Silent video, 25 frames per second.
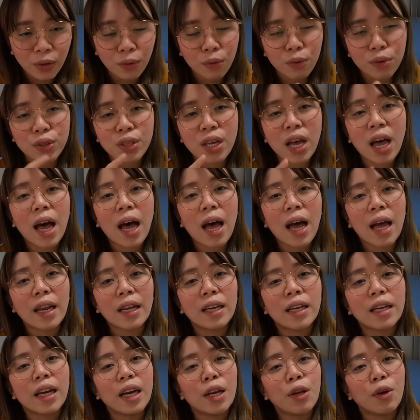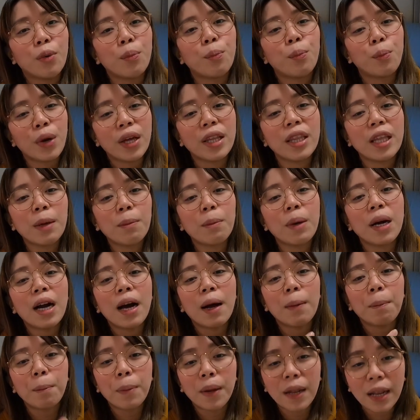kung saan kayo pwede
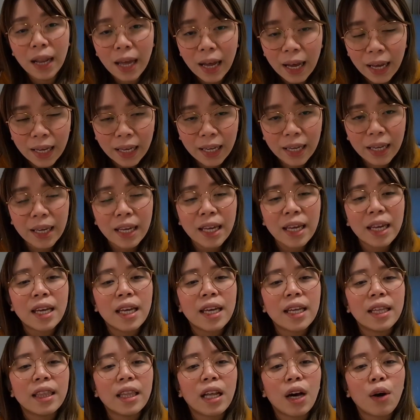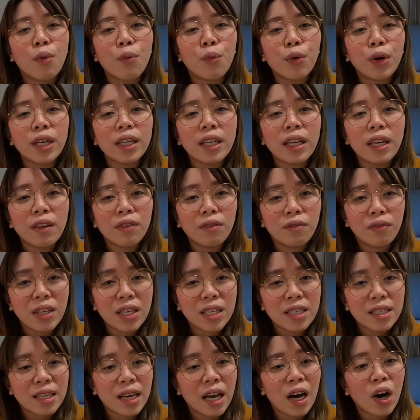mag-apply ng working
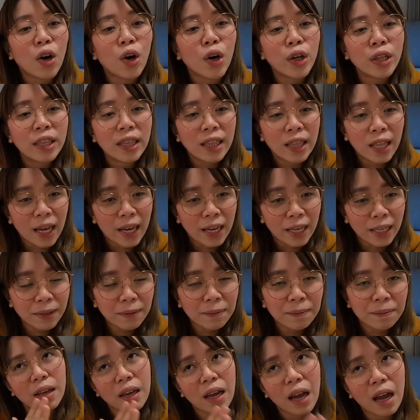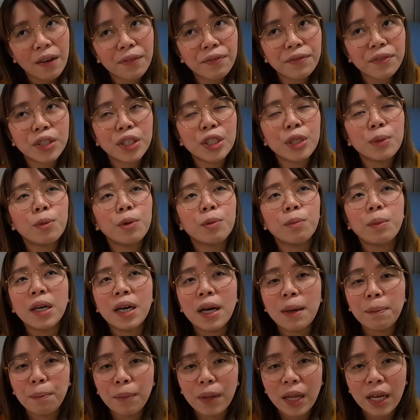visa online. After nyo pong
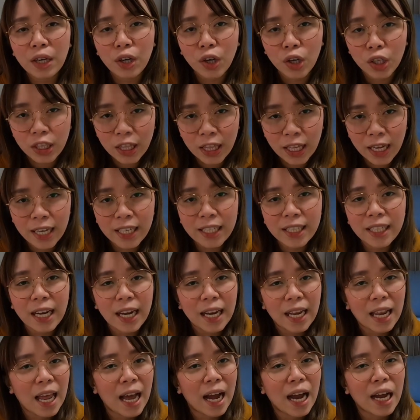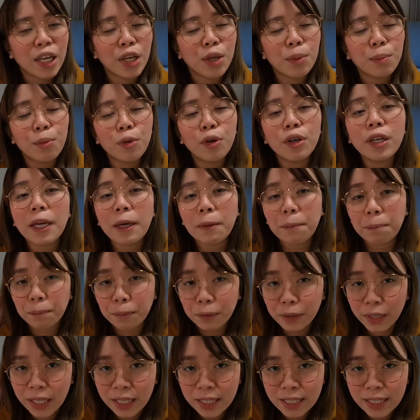mag-apply online, kailangan nyo pong
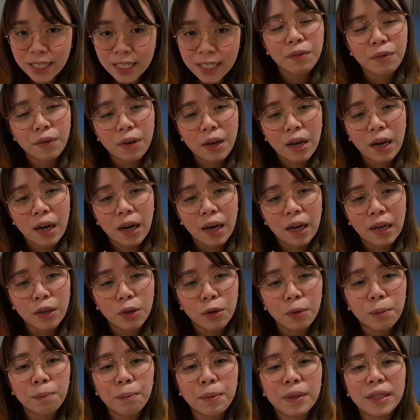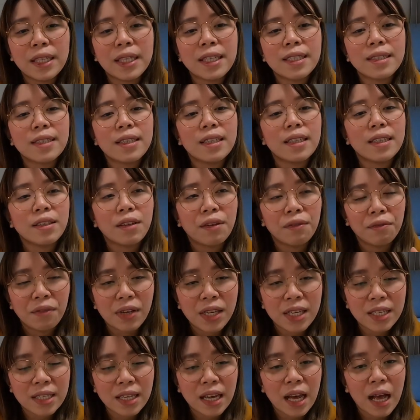i-print a completed
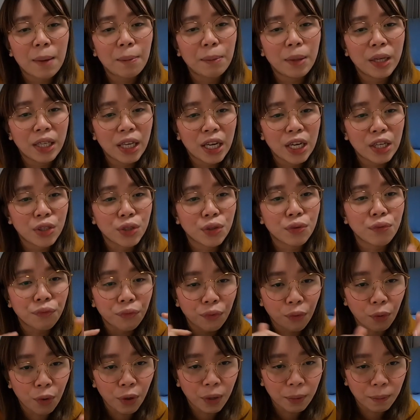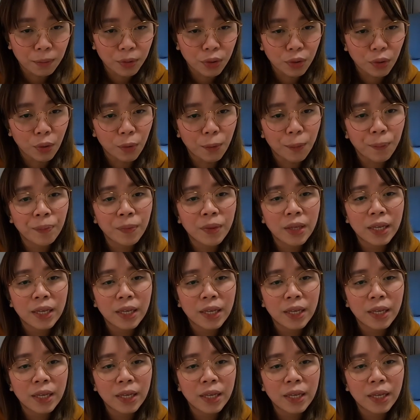visa application form. So,